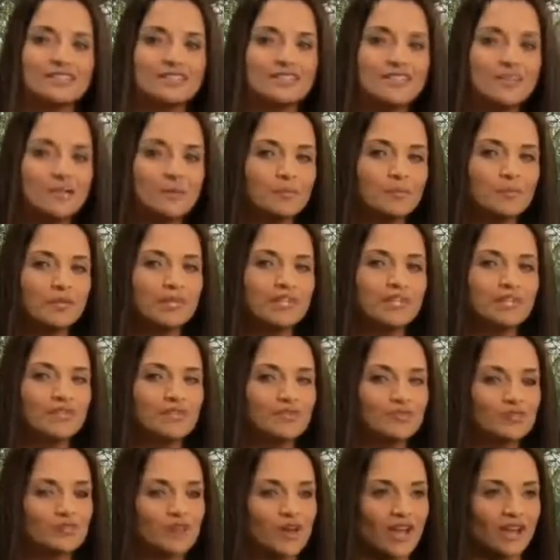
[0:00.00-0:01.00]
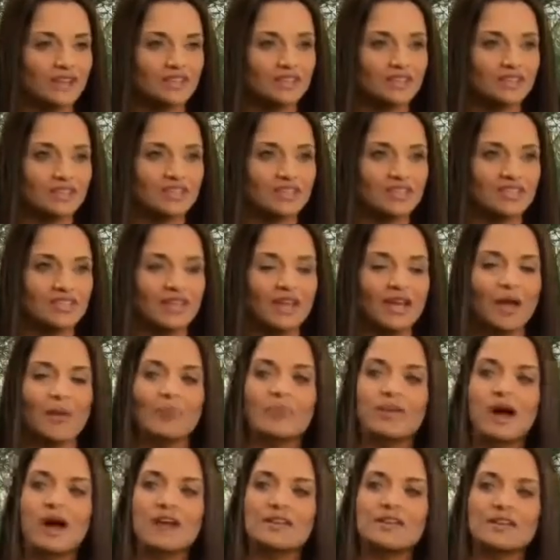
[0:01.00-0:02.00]
deeply entrenched
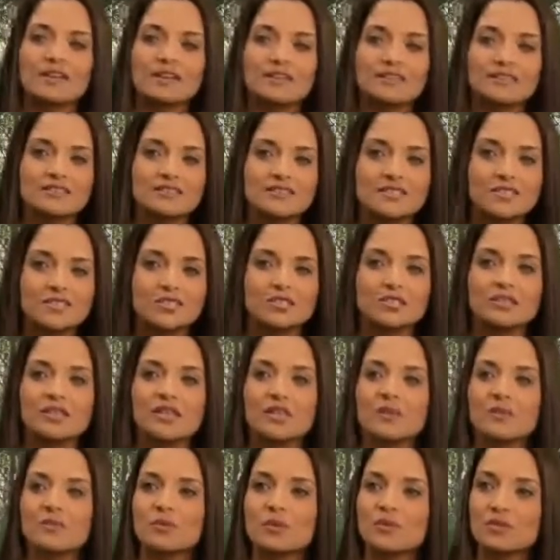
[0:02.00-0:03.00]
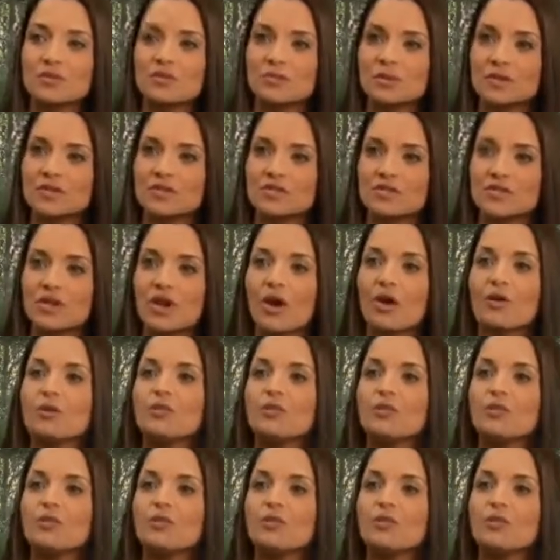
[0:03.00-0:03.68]
by the conditioning with which